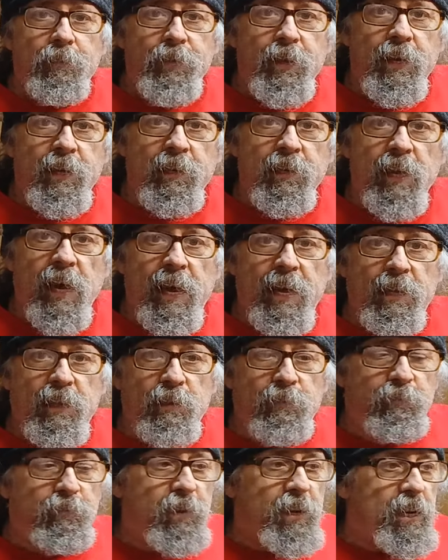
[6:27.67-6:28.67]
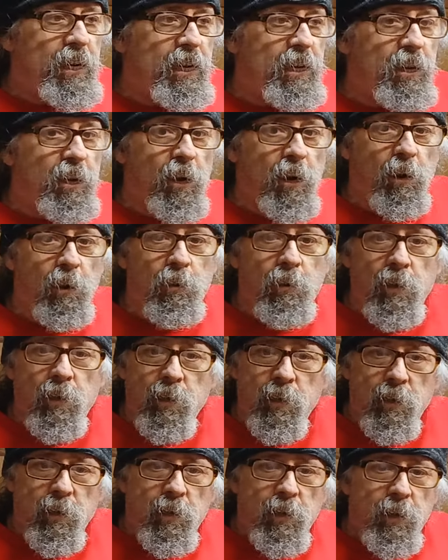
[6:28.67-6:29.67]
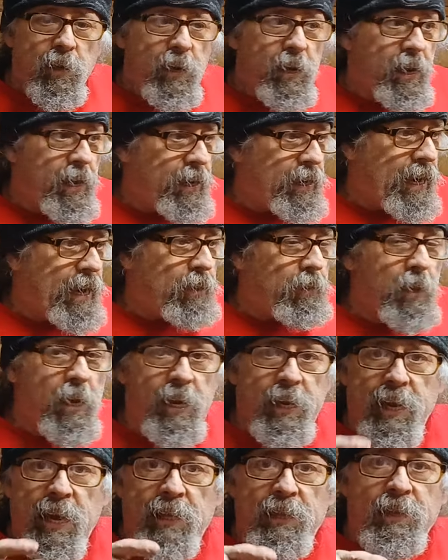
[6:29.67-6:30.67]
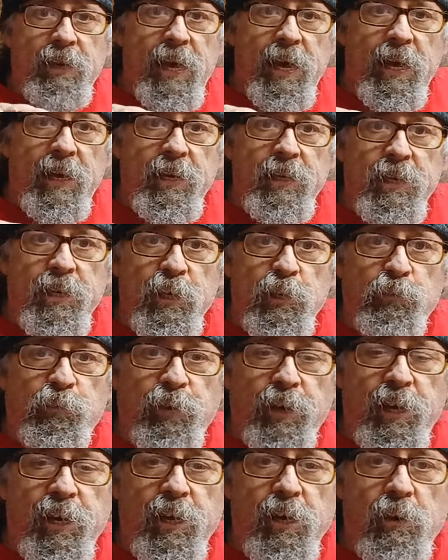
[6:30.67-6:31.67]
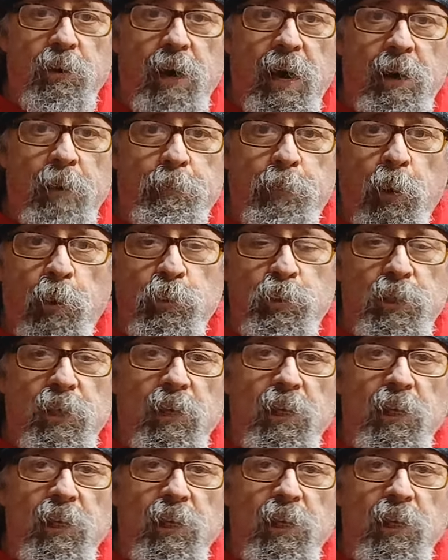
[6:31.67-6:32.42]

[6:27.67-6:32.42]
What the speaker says: and like the video. And at the end of this video, I'll post a